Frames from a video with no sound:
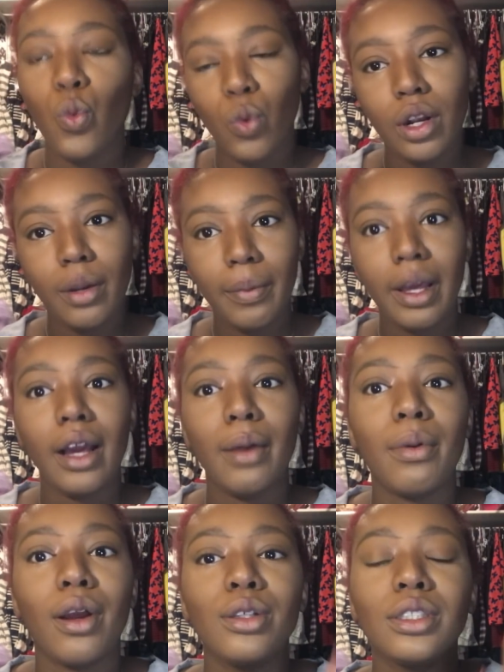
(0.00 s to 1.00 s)
one of my
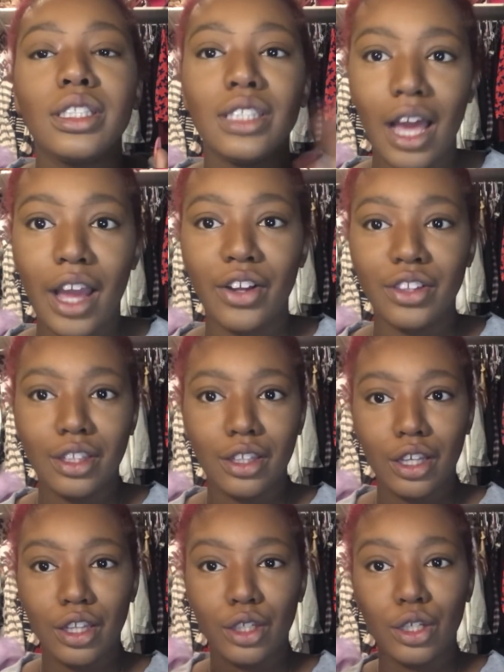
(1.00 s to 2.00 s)
eyebrows is higher than
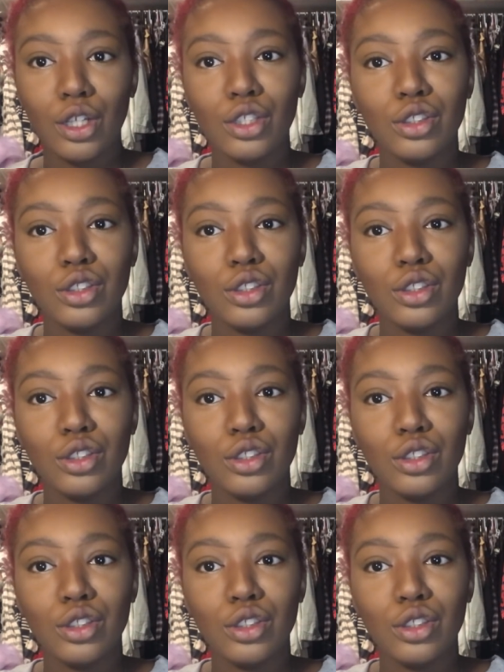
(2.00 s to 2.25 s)
the other.